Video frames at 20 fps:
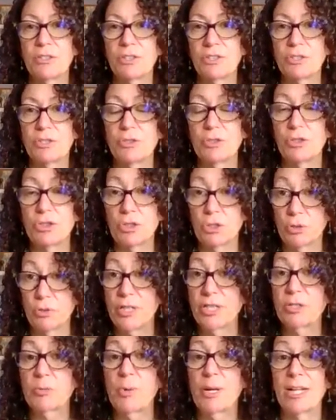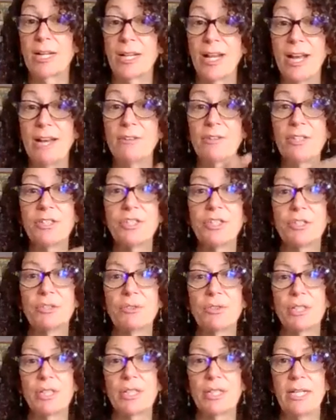stories read aloud to
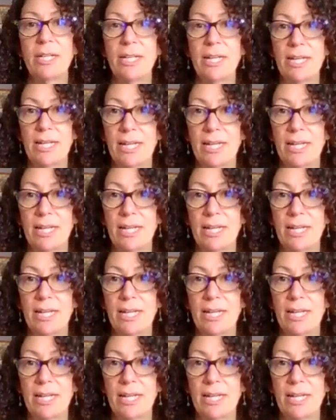children